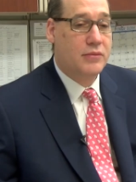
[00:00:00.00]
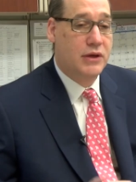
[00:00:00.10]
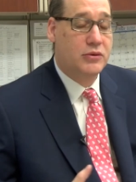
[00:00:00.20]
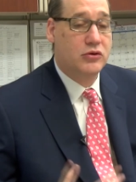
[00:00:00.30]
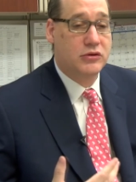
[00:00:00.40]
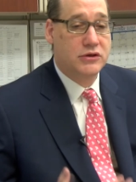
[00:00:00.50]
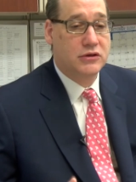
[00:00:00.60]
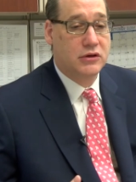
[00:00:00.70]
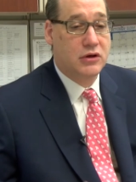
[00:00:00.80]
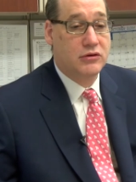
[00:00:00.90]
People who are
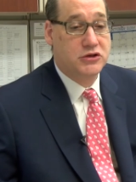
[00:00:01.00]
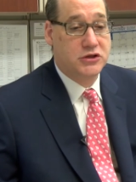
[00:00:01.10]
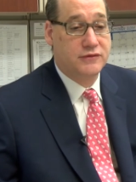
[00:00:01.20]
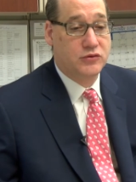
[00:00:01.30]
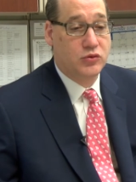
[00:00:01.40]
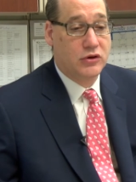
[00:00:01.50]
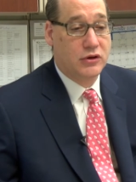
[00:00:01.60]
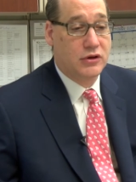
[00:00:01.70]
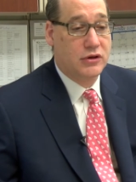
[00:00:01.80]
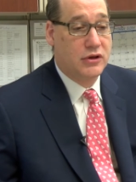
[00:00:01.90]
in current shift
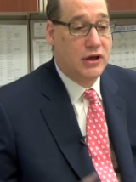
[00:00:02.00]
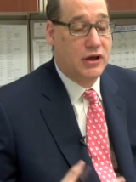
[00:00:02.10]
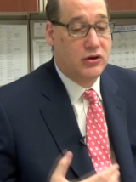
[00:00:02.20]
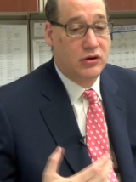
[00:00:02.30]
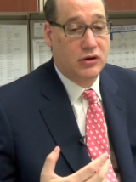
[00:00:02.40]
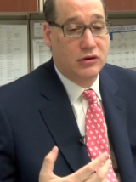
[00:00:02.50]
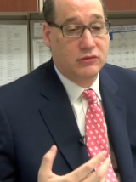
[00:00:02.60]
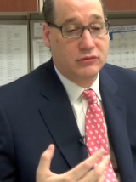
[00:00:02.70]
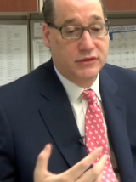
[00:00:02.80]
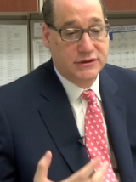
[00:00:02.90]
work and
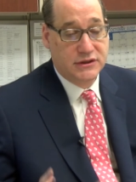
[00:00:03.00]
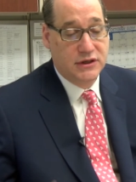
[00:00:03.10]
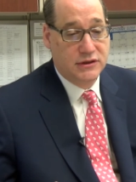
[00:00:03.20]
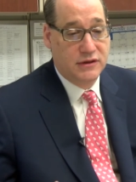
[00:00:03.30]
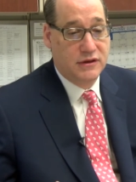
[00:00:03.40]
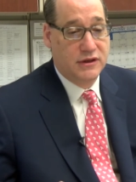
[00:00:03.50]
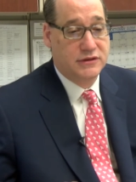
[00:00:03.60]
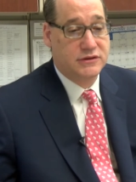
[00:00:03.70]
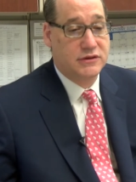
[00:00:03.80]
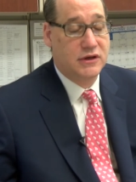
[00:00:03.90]
are listening to
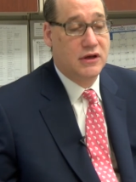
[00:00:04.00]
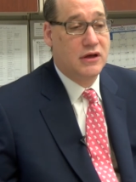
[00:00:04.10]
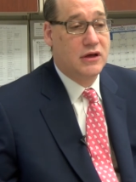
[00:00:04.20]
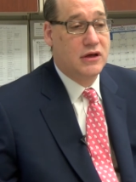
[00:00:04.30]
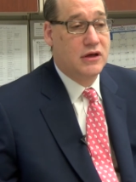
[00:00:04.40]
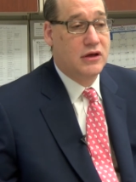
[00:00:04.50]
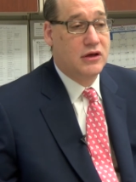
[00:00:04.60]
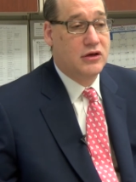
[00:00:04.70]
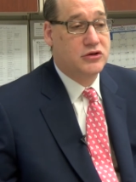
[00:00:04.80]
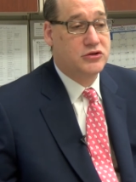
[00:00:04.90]
this
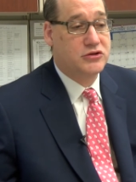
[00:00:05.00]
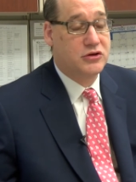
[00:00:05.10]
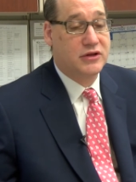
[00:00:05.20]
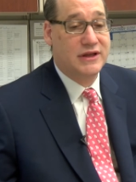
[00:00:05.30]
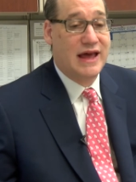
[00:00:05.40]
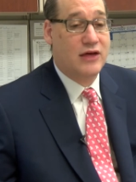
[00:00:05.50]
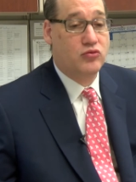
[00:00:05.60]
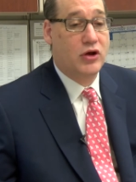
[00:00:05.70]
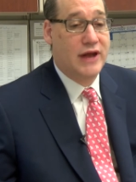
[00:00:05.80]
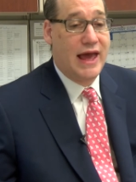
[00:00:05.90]
should certainly
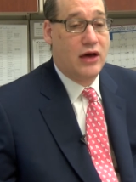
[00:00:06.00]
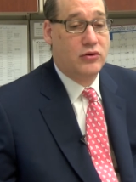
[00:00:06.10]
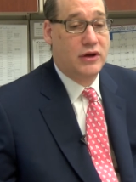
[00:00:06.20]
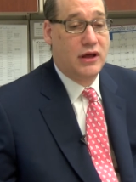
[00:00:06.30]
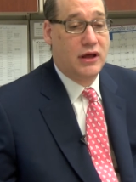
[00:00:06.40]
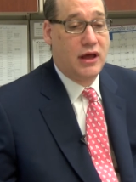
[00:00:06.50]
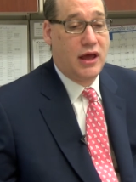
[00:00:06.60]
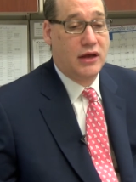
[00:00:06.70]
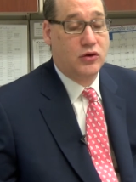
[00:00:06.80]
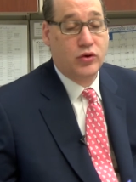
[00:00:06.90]
not run out
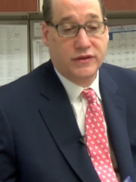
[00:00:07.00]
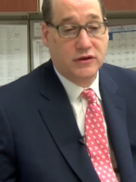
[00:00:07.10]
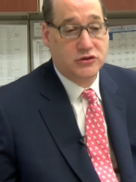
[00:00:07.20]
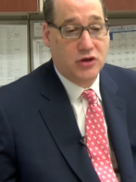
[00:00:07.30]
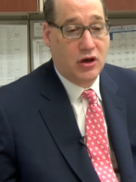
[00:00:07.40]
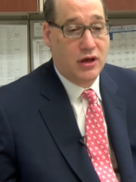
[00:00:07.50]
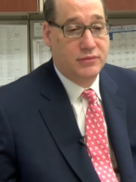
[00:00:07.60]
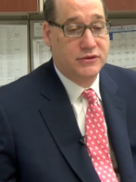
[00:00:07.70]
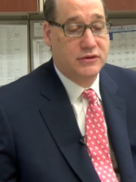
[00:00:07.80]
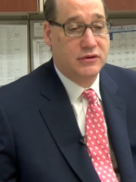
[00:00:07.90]
and quit their
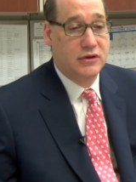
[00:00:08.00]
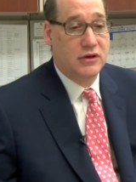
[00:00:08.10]
jobs.